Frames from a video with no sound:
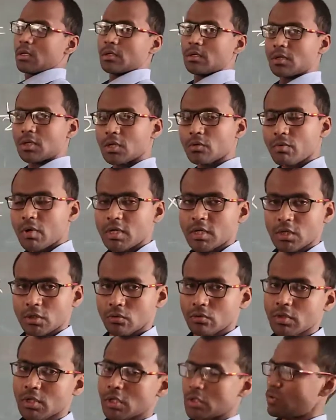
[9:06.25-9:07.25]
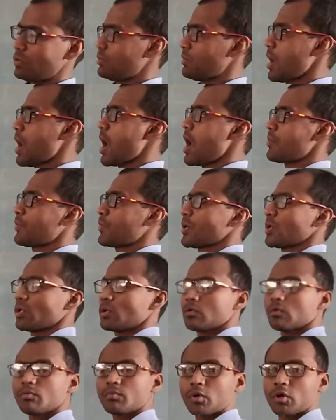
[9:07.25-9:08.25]
d1 into d2, half
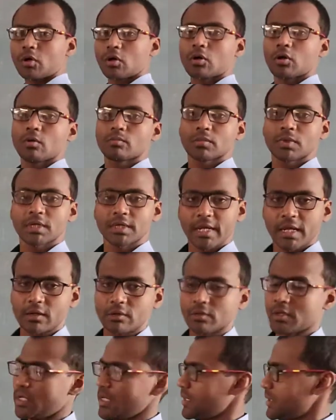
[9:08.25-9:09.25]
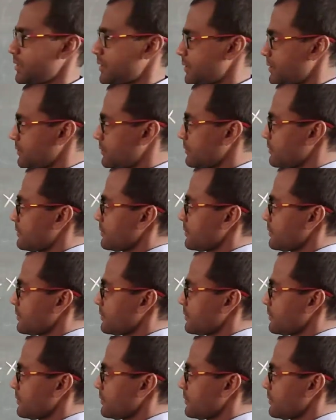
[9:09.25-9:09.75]
into product of the diagonals.